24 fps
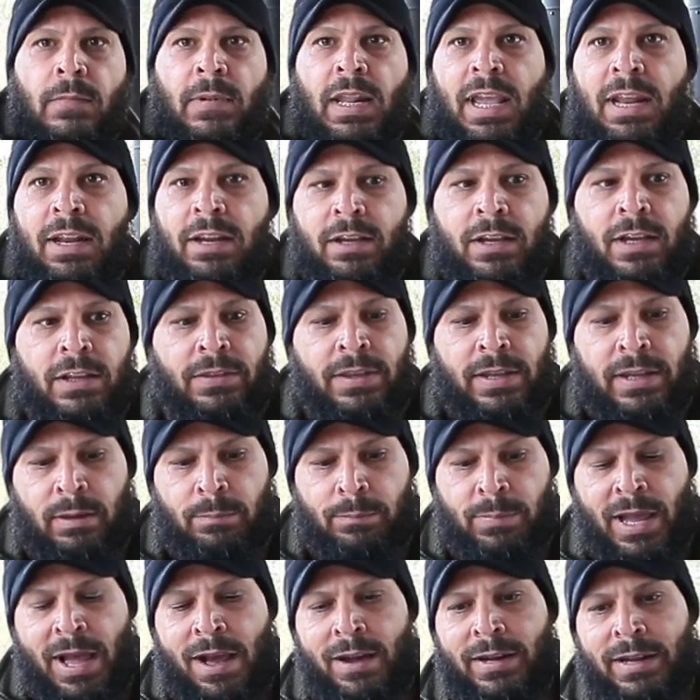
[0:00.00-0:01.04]
And the good thing
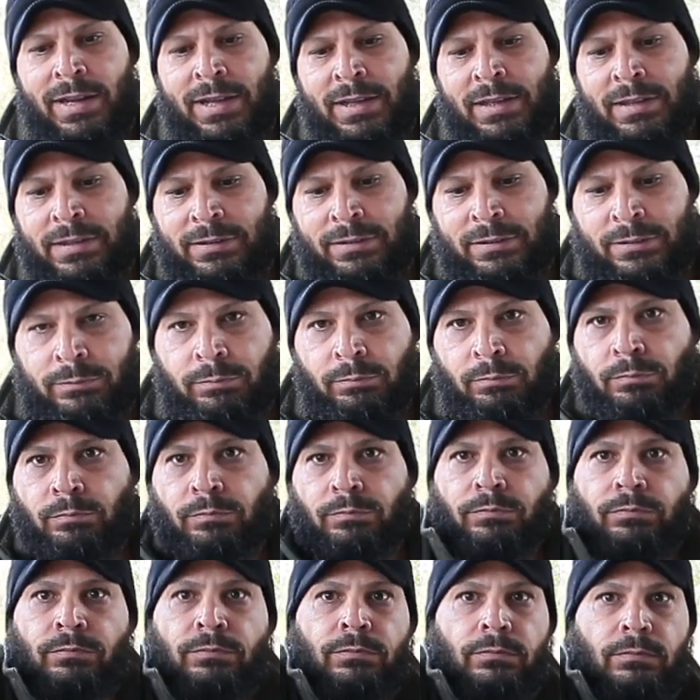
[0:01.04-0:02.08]
about it is,
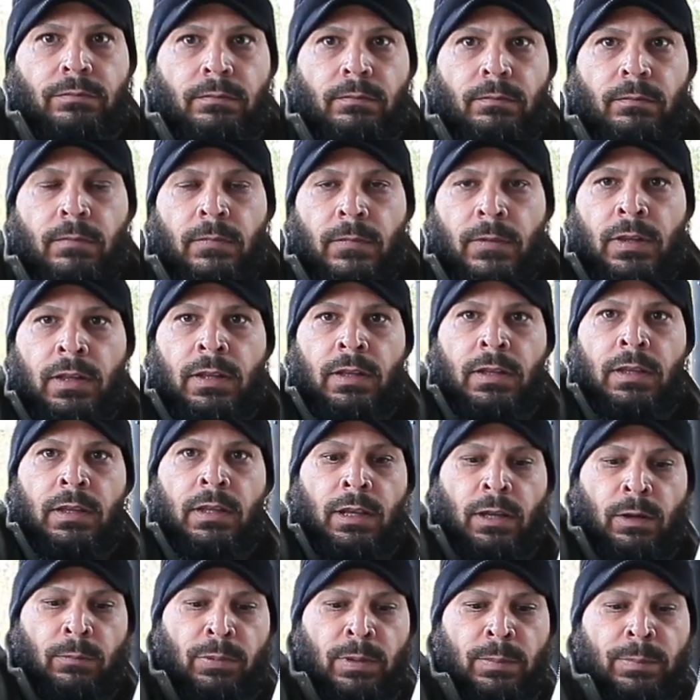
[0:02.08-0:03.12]
you
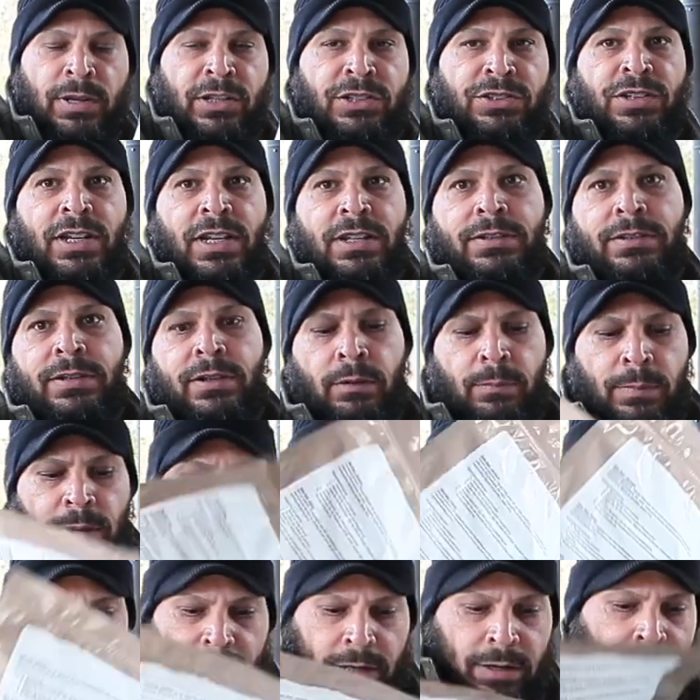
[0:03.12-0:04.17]
know, put my chest seal
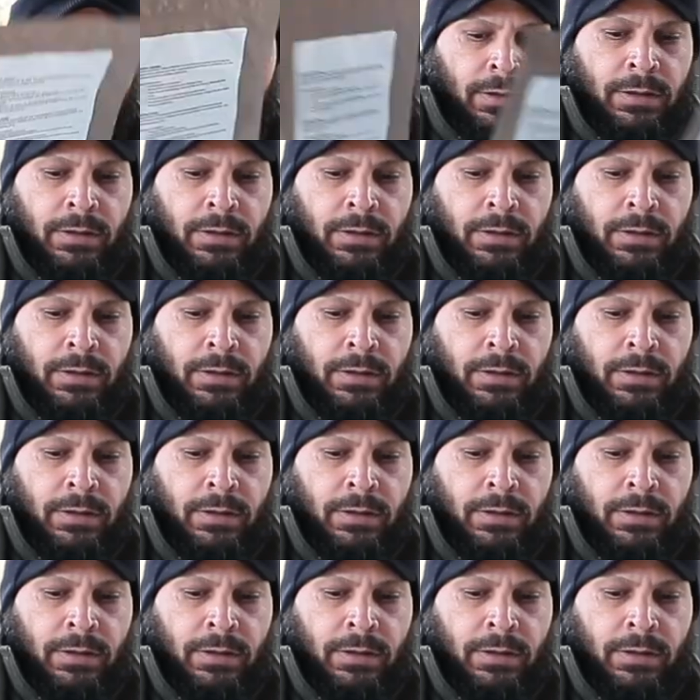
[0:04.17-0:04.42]
back in here.